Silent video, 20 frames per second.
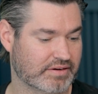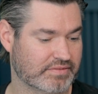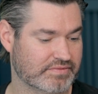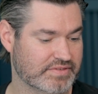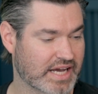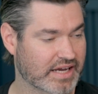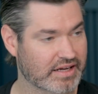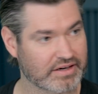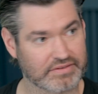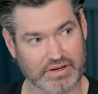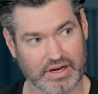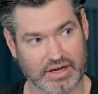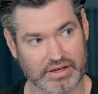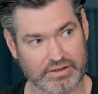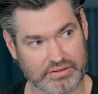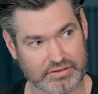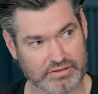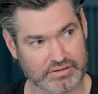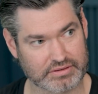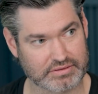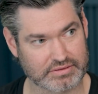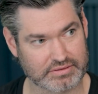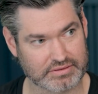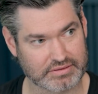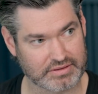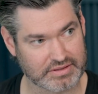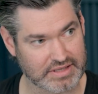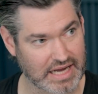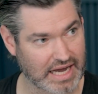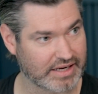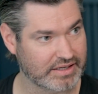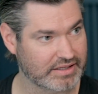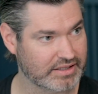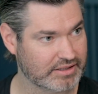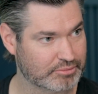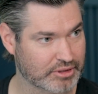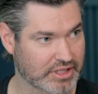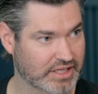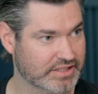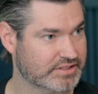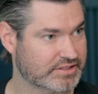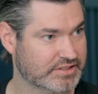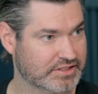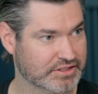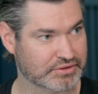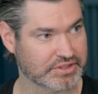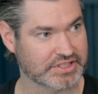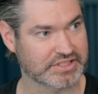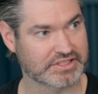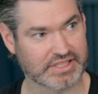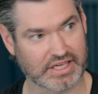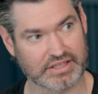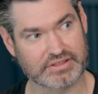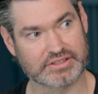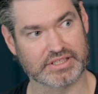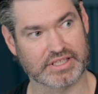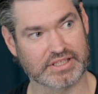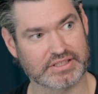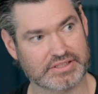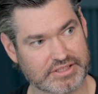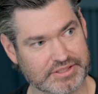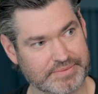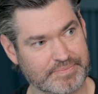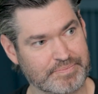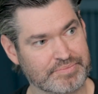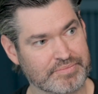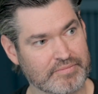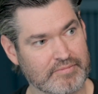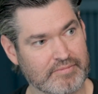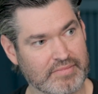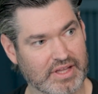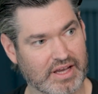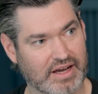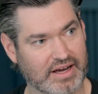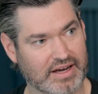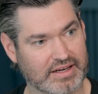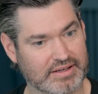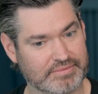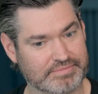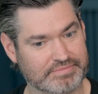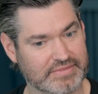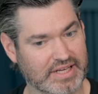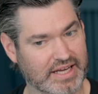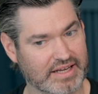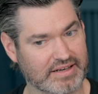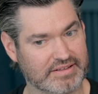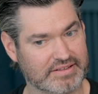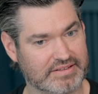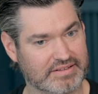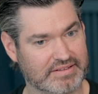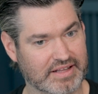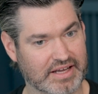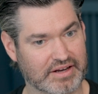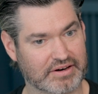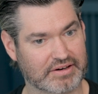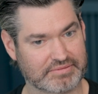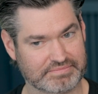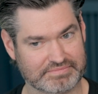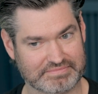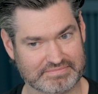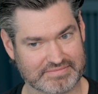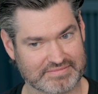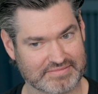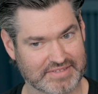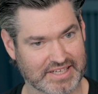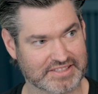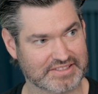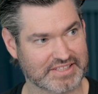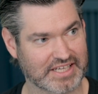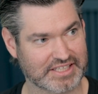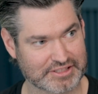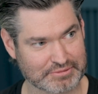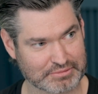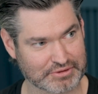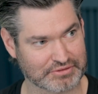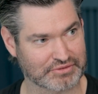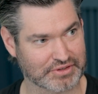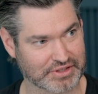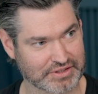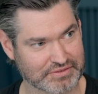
negative 190 plus degrees Celsius. And they are accessible for